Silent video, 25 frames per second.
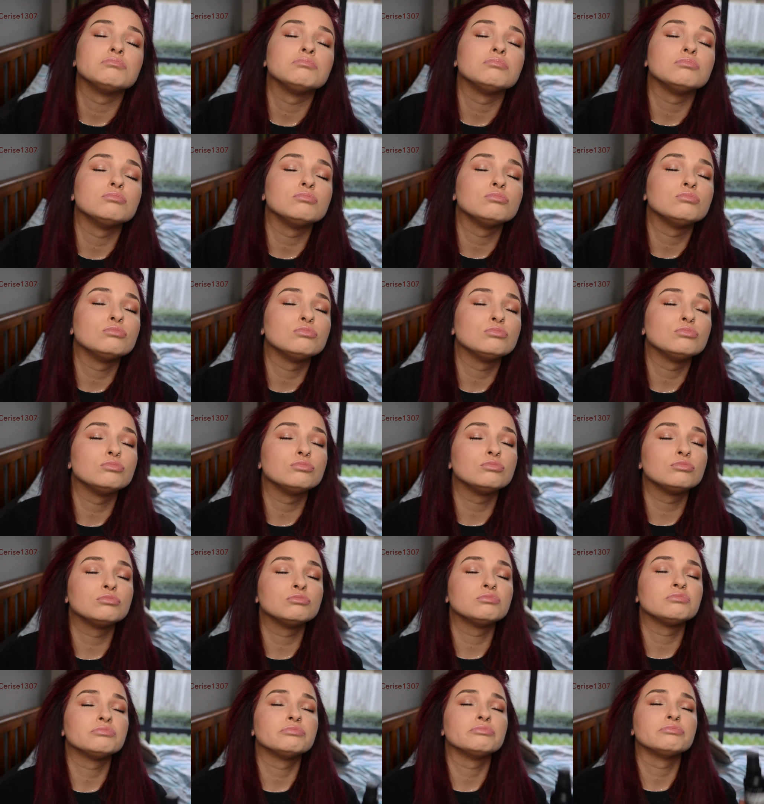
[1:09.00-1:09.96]

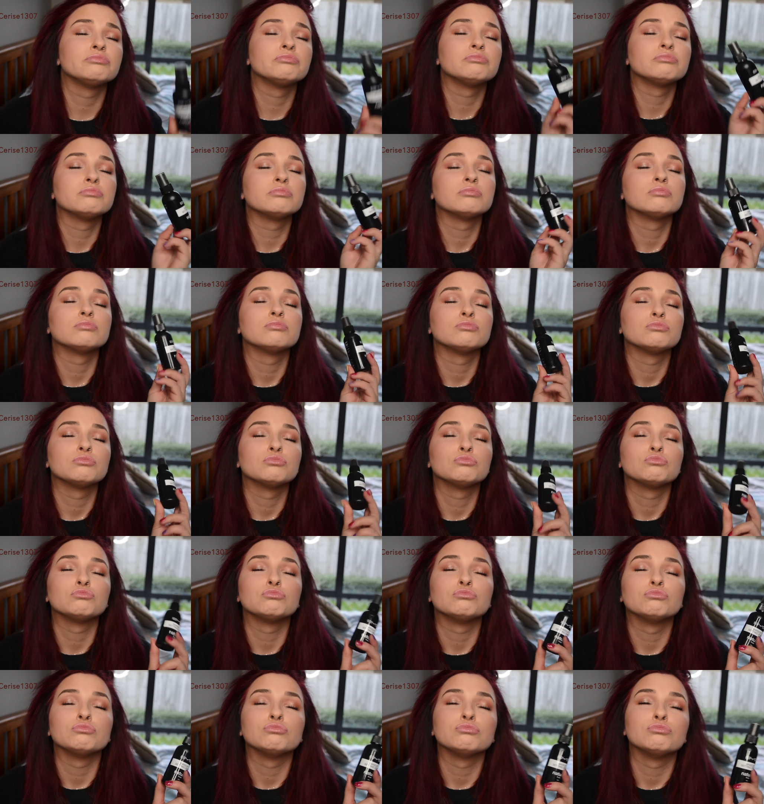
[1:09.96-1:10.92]

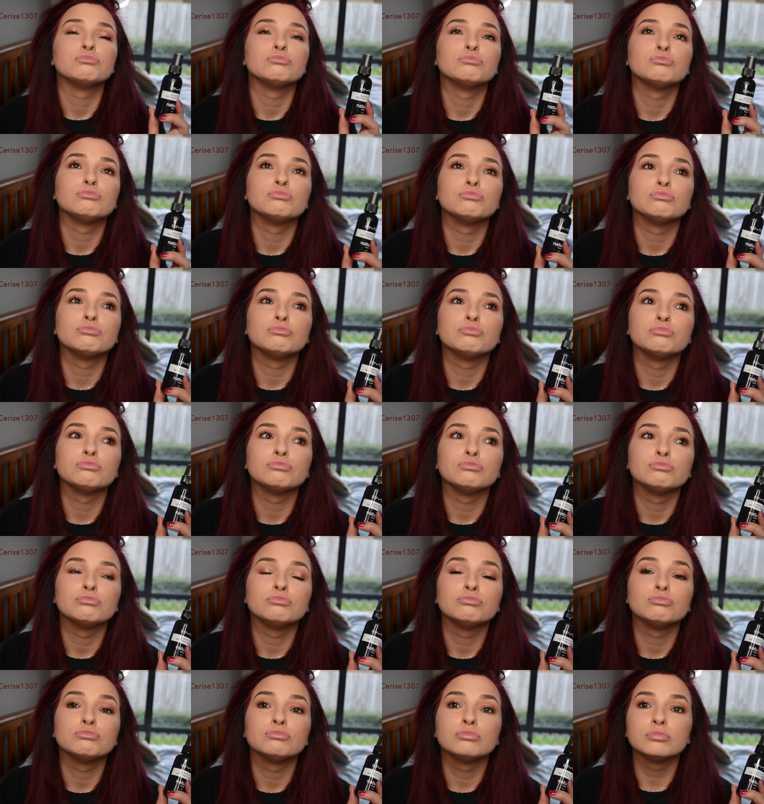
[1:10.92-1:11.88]

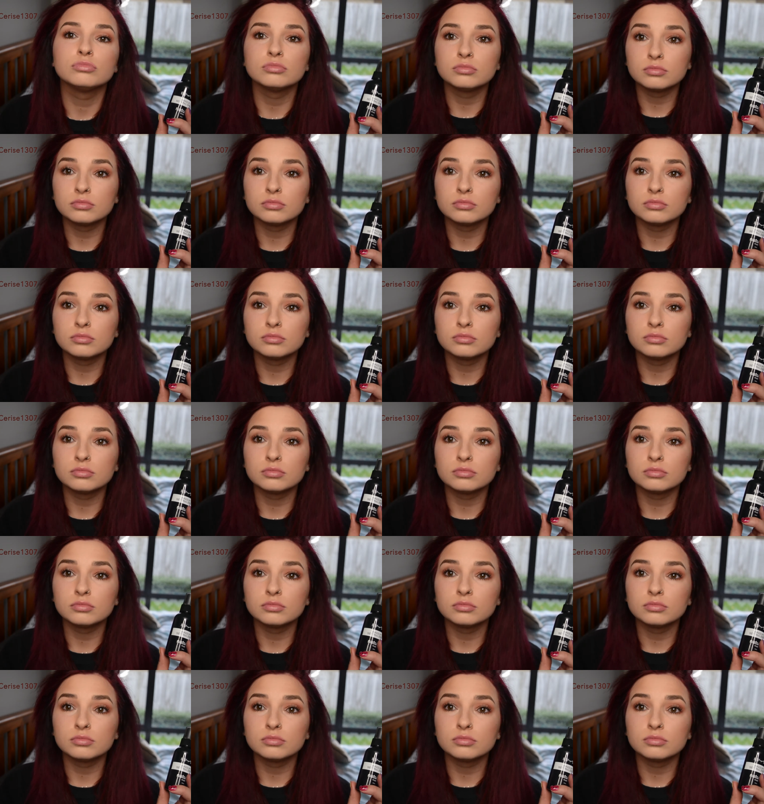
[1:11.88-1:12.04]
Nobody speaks.